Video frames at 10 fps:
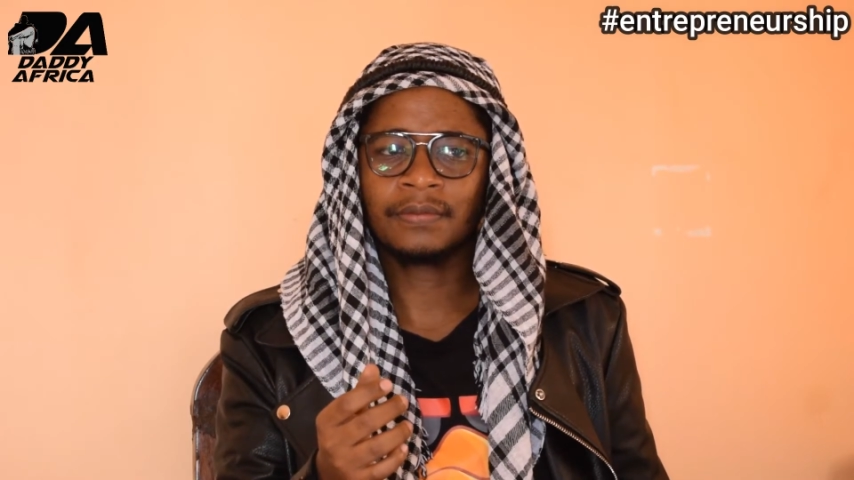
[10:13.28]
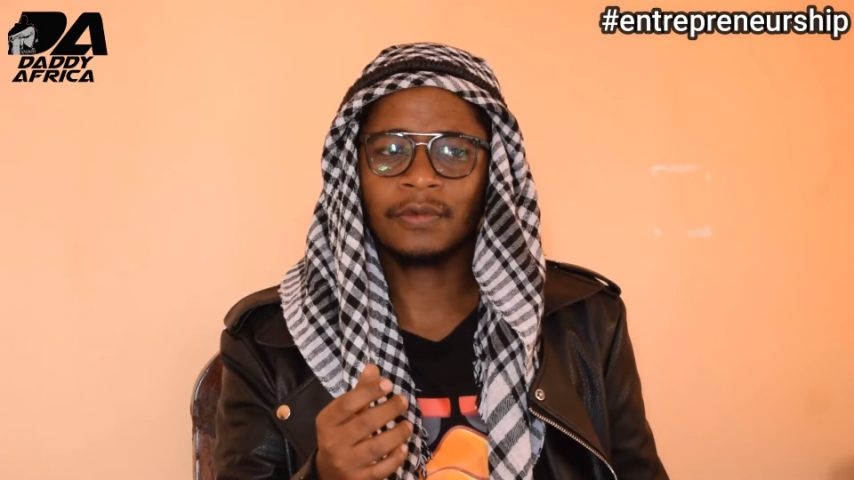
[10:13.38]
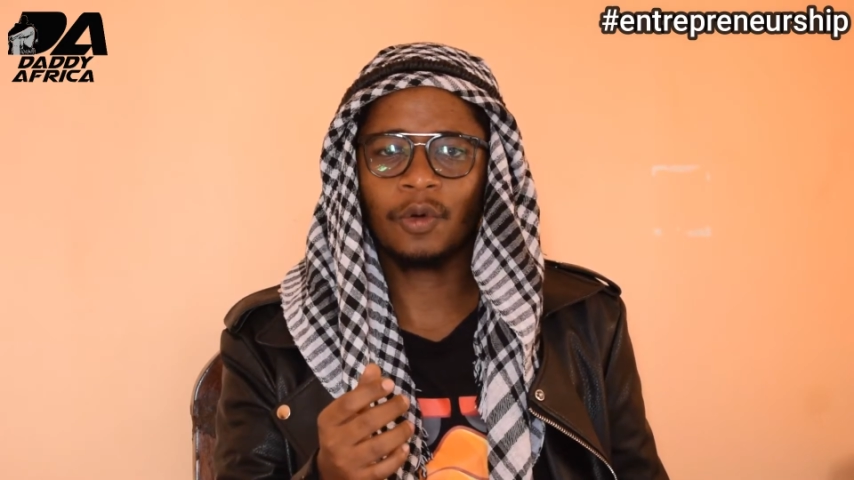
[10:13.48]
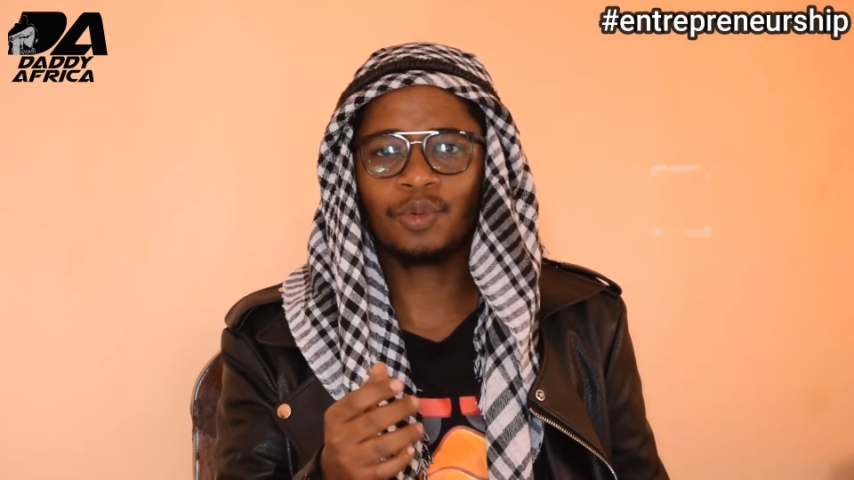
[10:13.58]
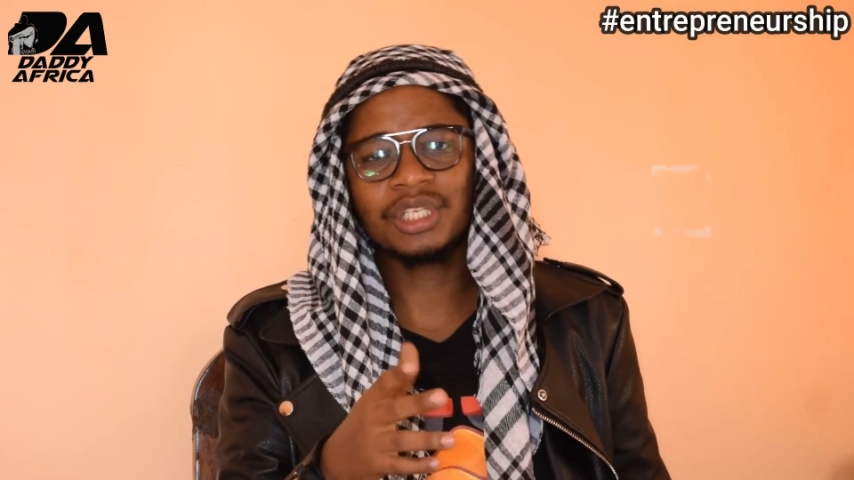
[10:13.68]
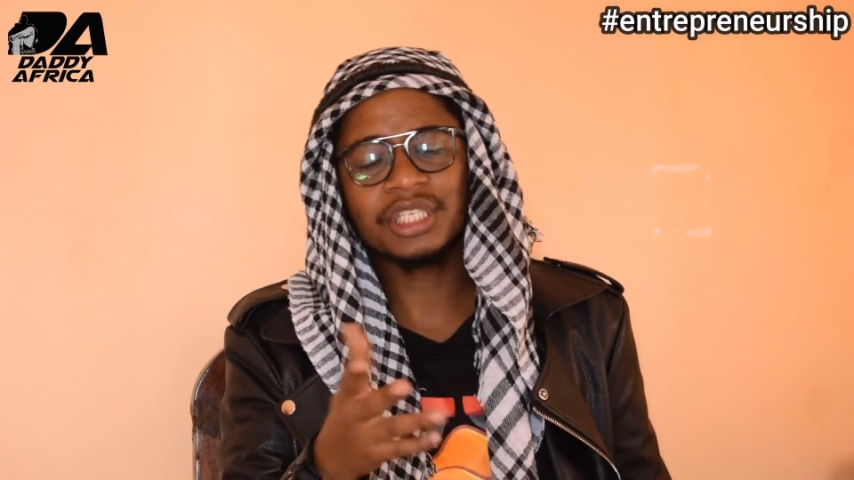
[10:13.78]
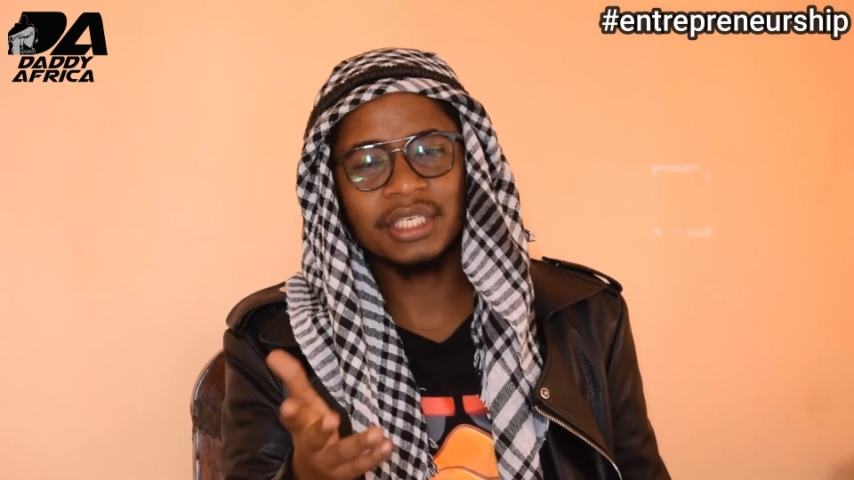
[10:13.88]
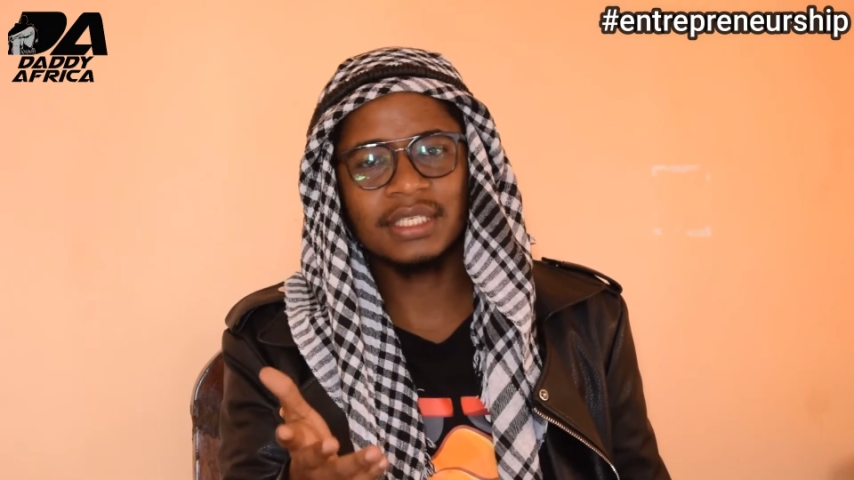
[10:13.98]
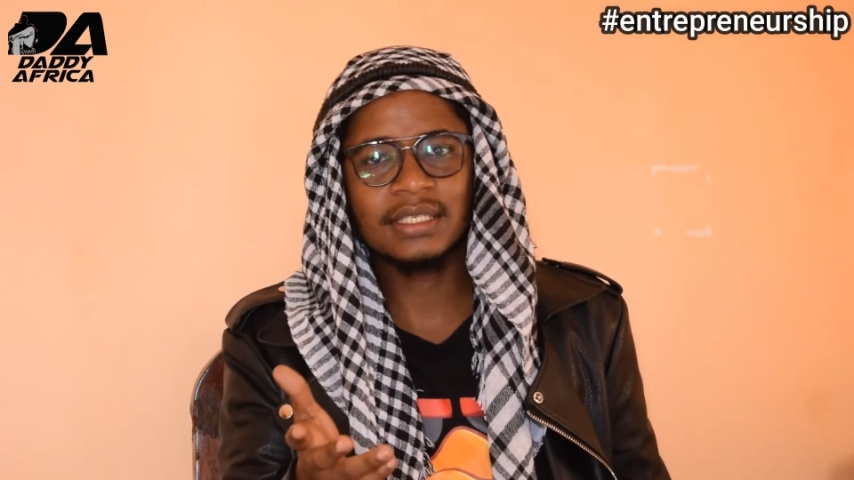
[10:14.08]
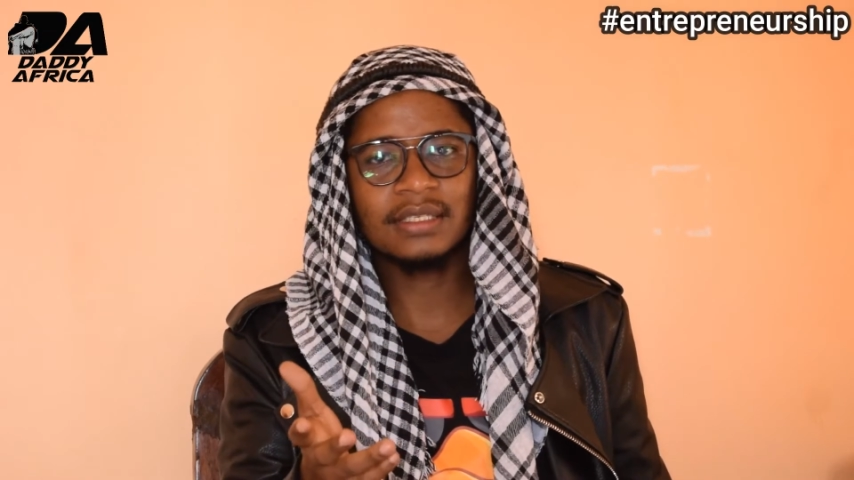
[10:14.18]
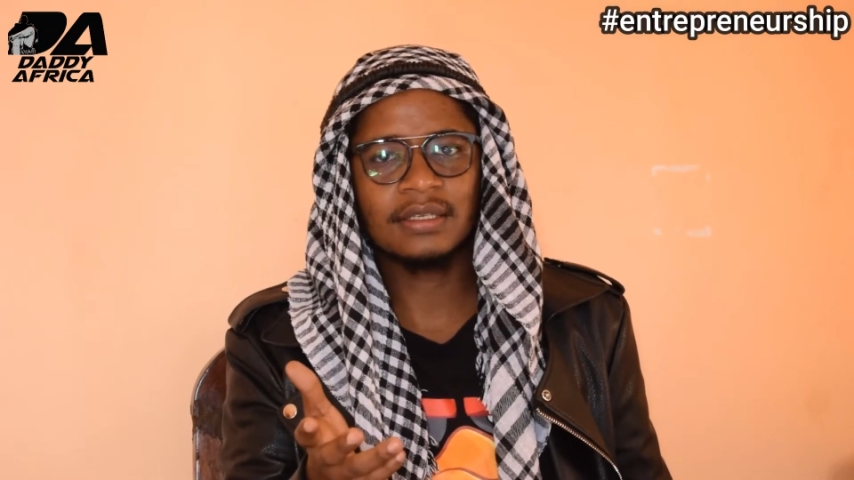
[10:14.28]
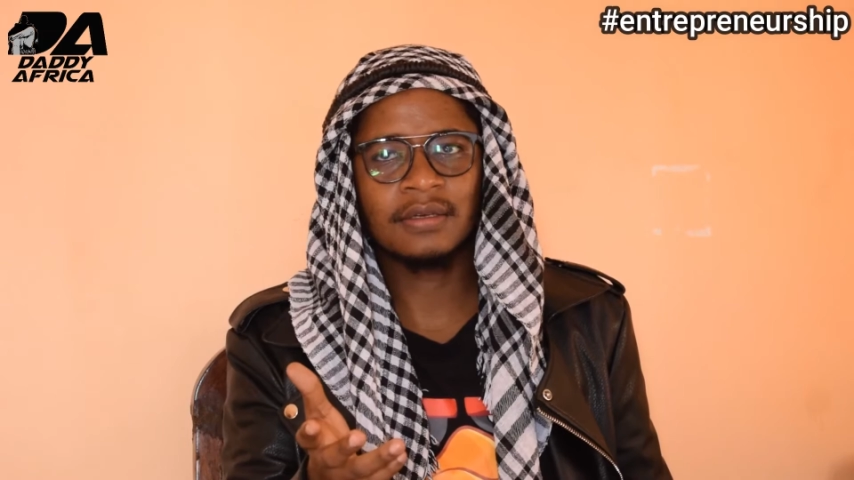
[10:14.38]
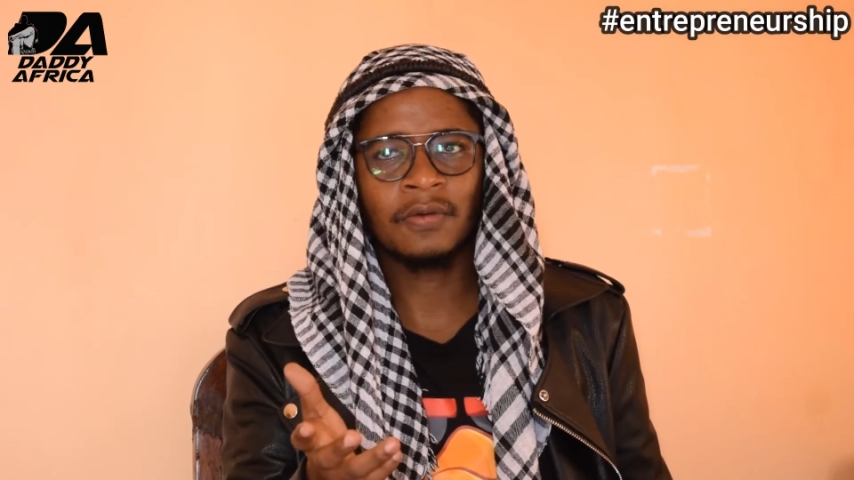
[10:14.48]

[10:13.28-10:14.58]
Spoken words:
which is